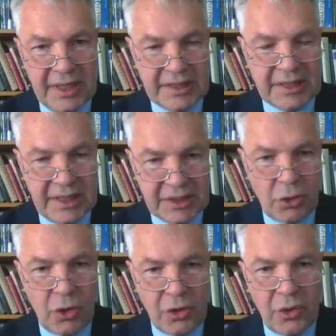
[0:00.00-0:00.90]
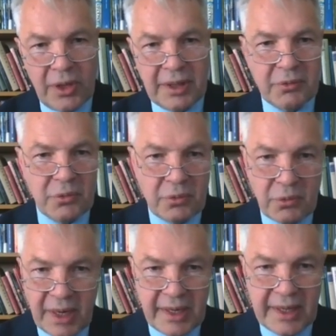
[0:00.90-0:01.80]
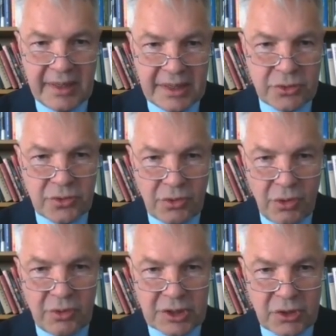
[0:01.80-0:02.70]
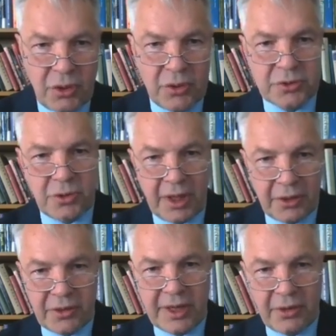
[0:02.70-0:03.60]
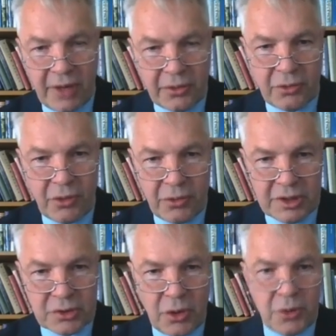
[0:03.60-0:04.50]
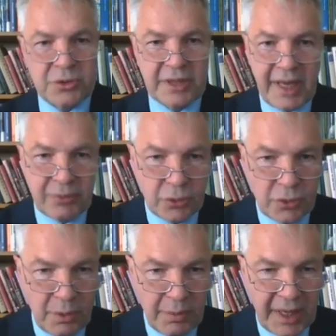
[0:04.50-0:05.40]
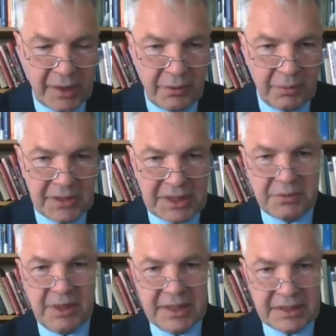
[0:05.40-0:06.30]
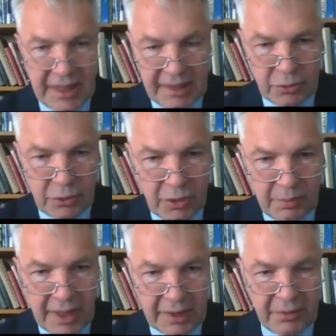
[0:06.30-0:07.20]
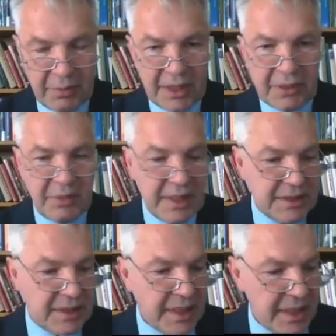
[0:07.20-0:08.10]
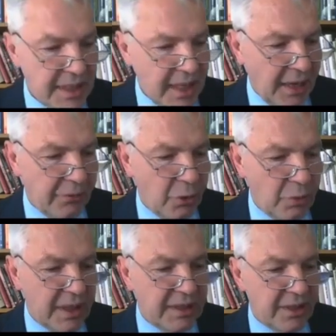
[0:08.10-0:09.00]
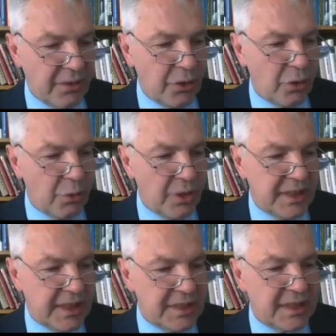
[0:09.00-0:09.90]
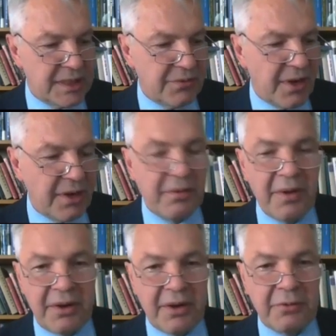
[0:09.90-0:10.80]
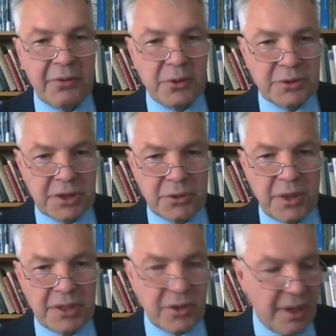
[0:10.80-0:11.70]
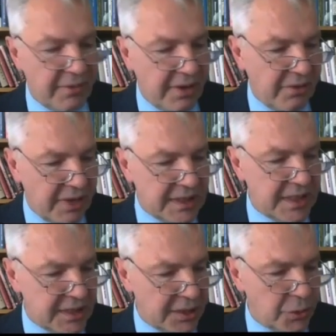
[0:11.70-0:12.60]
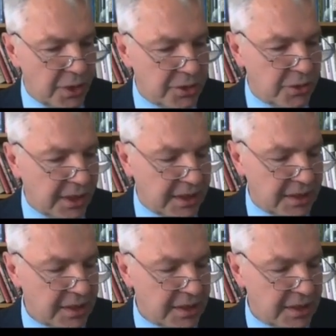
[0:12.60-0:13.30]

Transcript: is ongoing. One day this road is closed, another day another road is closed. They have to turn back from this village, they have to turn back from that village. And for humanitarian community, it's very, very difficult situation, a very risky situation that